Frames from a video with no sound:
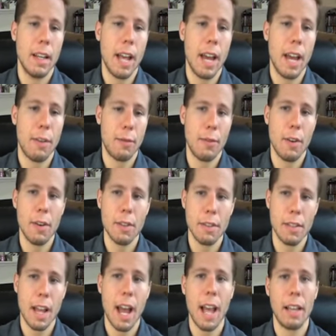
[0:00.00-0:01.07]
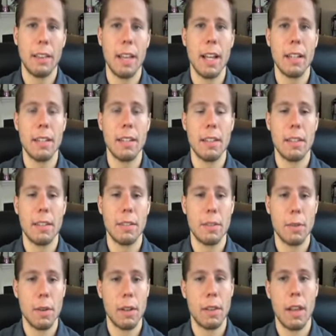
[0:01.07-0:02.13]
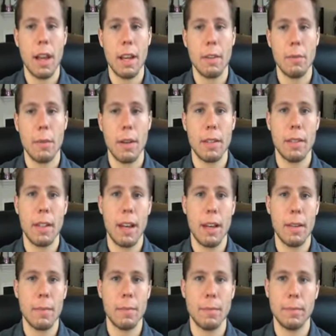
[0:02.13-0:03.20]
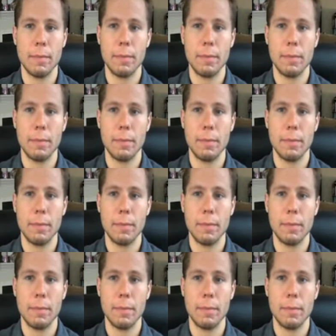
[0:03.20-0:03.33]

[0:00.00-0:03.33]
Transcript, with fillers: At first, I liked the storyline when um,